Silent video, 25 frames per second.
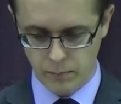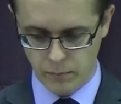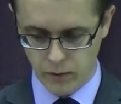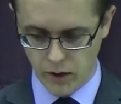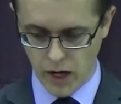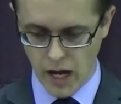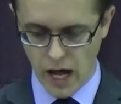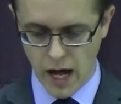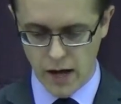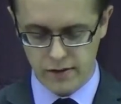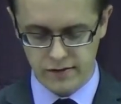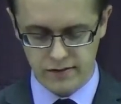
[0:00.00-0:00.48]

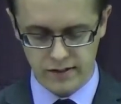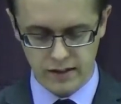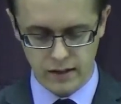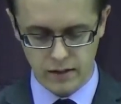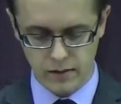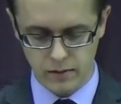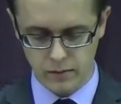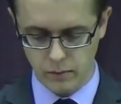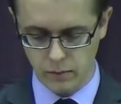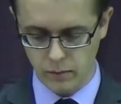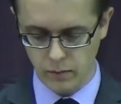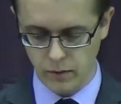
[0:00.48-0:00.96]
But how does it,
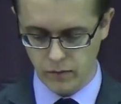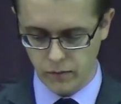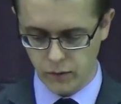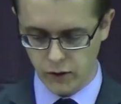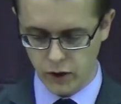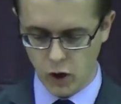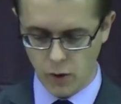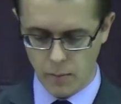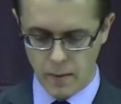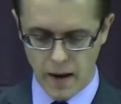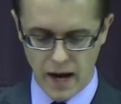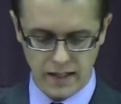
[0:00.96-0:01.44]
if
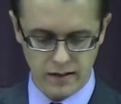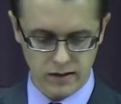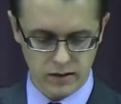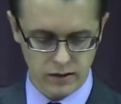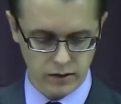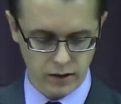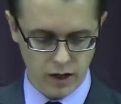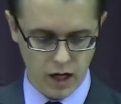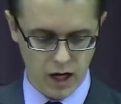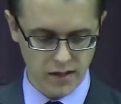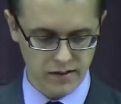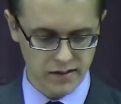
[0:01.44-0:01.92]
we go back
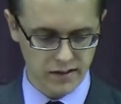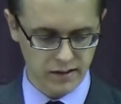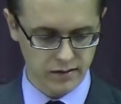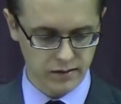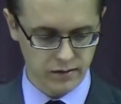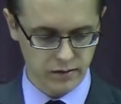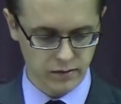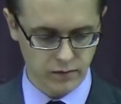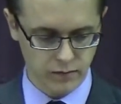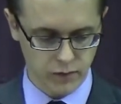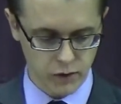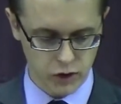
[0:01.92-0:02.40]
to the
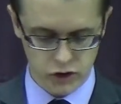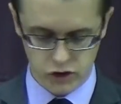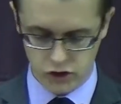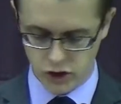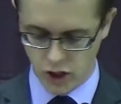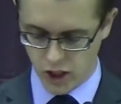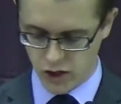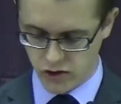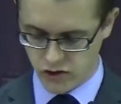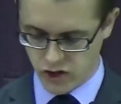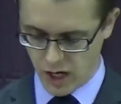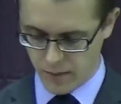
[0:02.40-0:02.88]
context of First
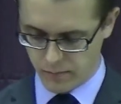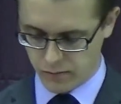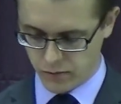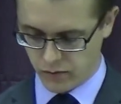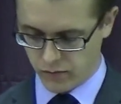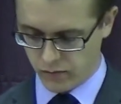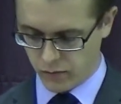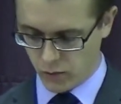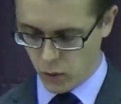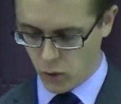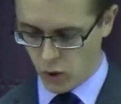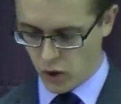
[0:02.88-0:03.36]
John
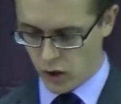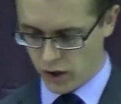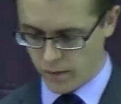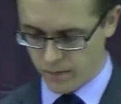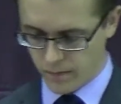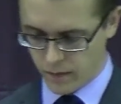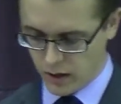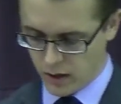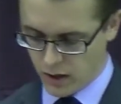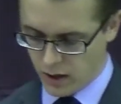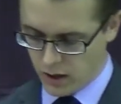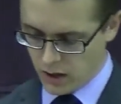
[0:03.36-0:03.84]
chapter
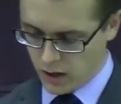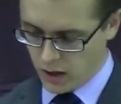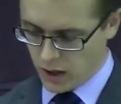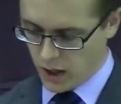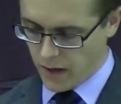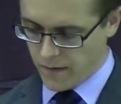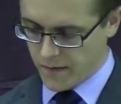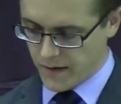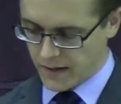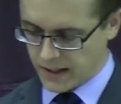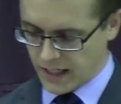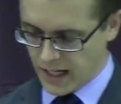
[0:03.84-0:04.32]
four,
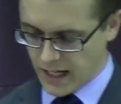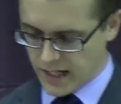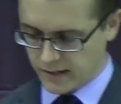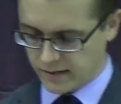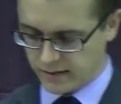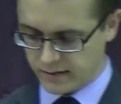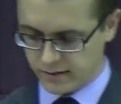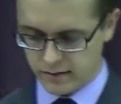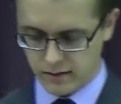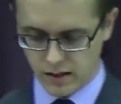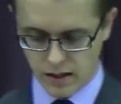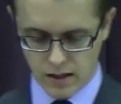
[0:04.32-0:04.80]
in the
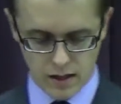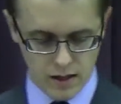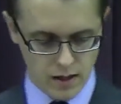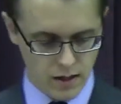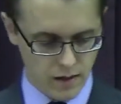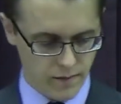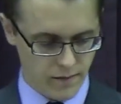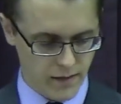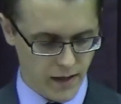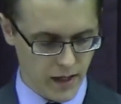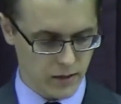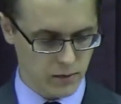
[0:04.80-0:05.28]
case
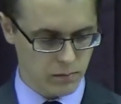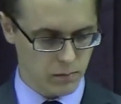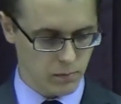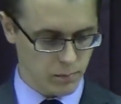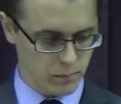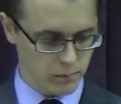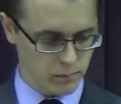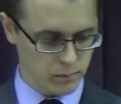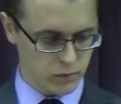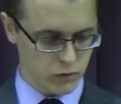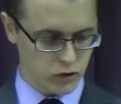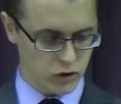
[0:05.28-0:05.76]
that
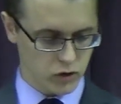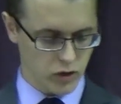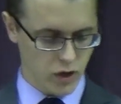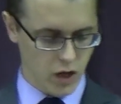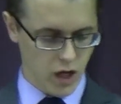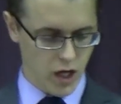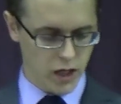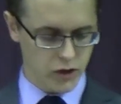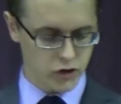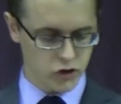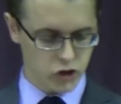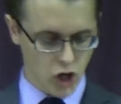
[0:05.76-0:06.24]

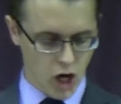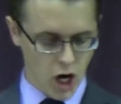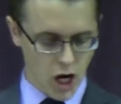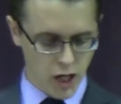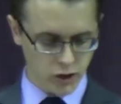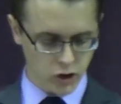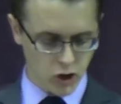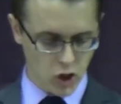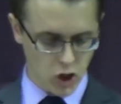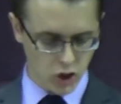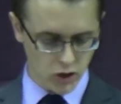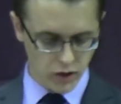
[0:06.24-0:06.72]
uh,
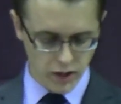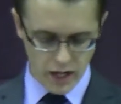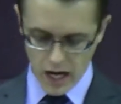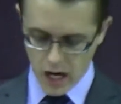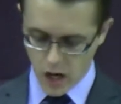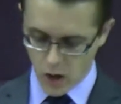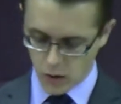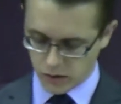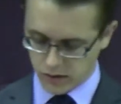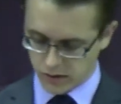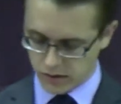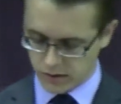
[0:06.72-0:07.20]
John called
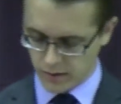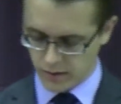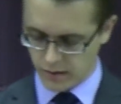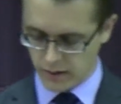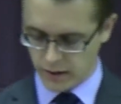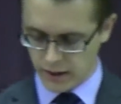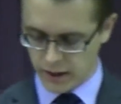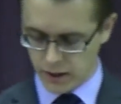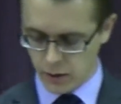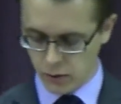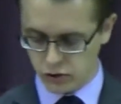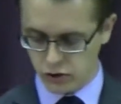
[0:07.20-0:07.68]
out,
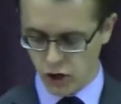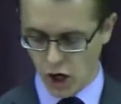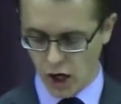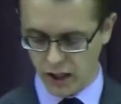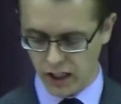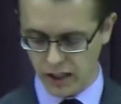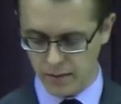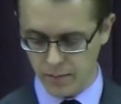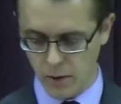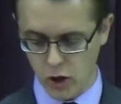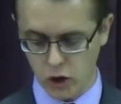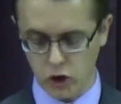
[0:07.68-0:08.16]
he was
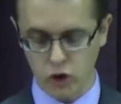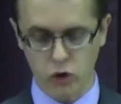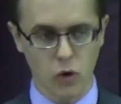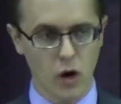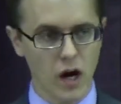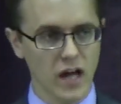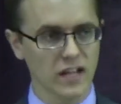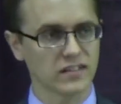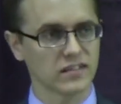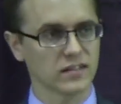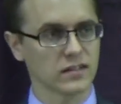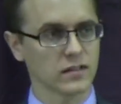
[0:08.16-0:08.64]
talking about
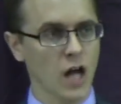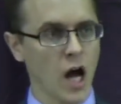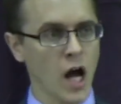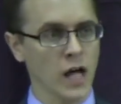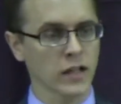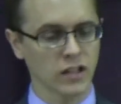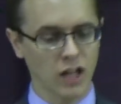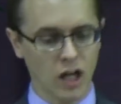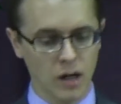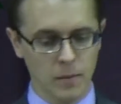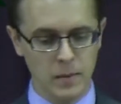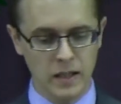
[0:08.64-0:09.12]
Christ
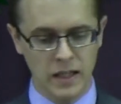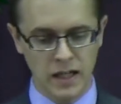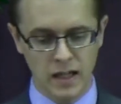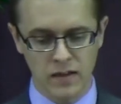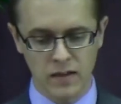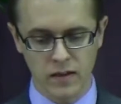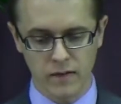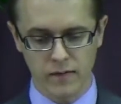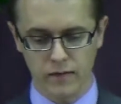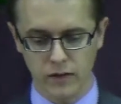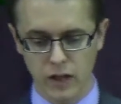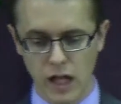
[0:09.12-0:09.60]
not coming
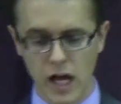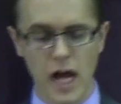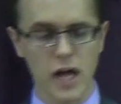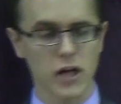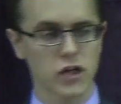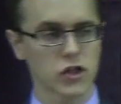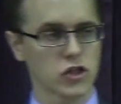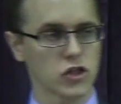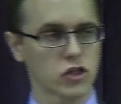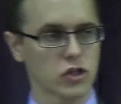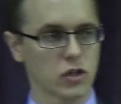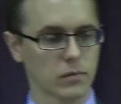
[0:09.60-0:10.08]
in the
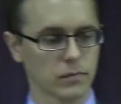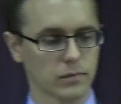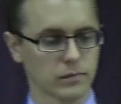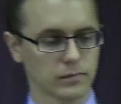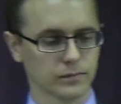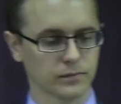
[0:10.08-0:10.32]
flesh.